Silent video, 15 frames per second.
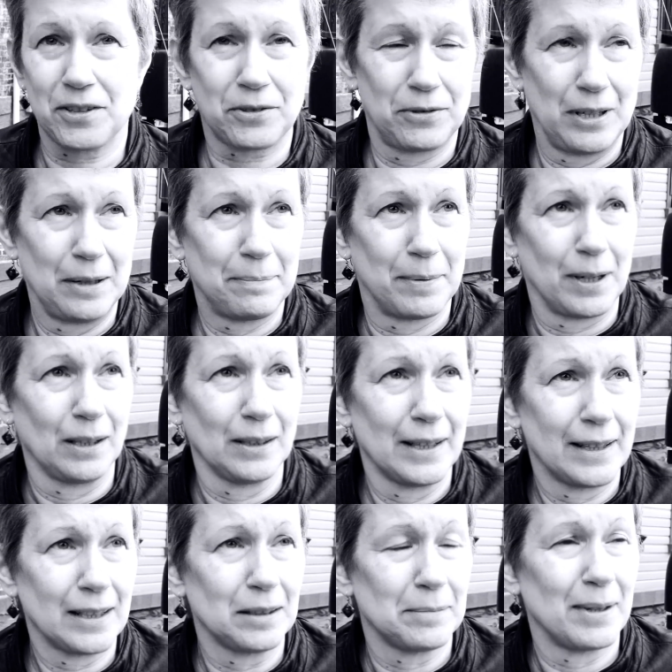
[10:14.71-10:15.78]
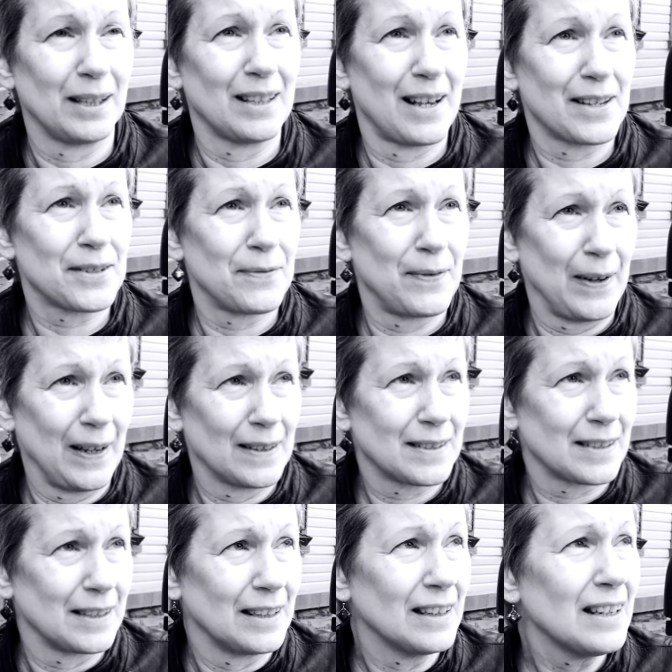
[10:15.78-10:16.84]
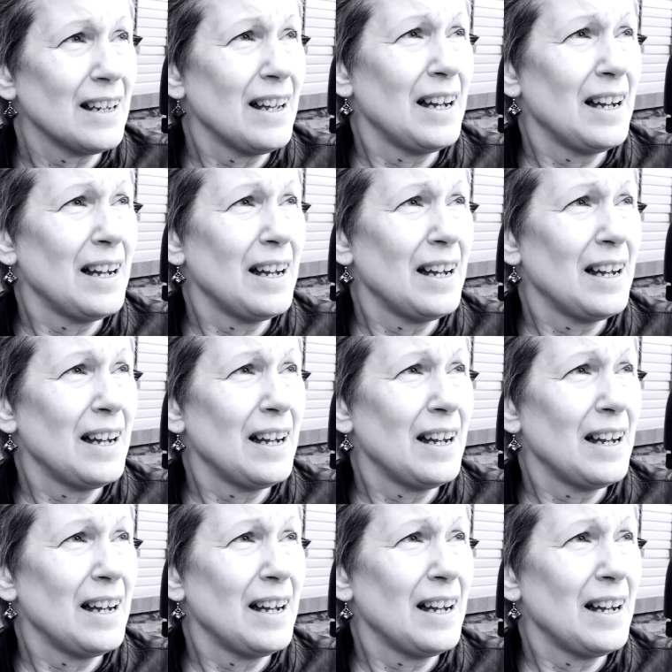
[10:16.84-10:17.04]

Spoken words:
street, but a little bit less fancy.